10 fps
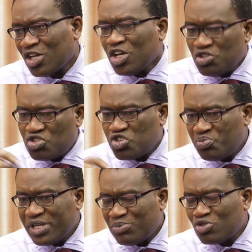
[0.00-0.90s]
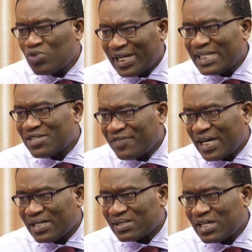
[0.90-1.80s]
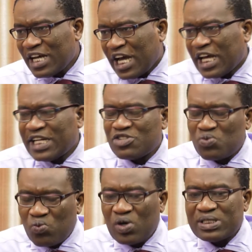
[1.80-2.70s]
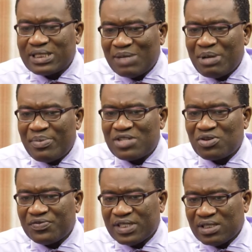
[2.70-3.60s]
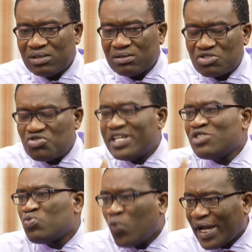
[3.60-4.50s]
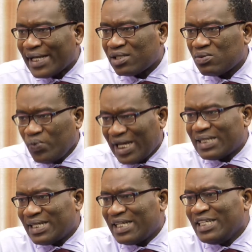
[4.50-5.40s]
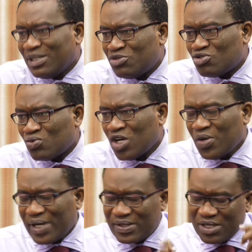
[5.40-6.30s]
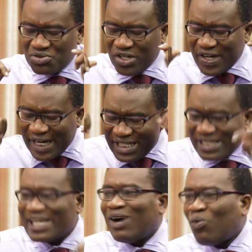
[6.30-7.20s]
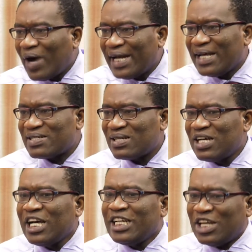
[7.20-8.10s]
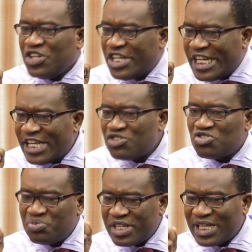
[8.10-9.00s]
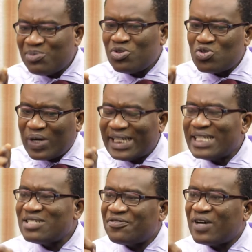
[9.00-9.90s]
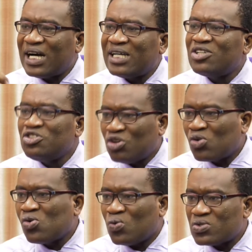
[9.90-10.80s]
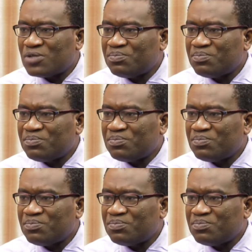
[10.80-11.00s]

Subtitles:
You should be able to identify it. And that is what the members of the student wing, we are taking them through. We are trying to create the awareness that you need to be able to identify your goals.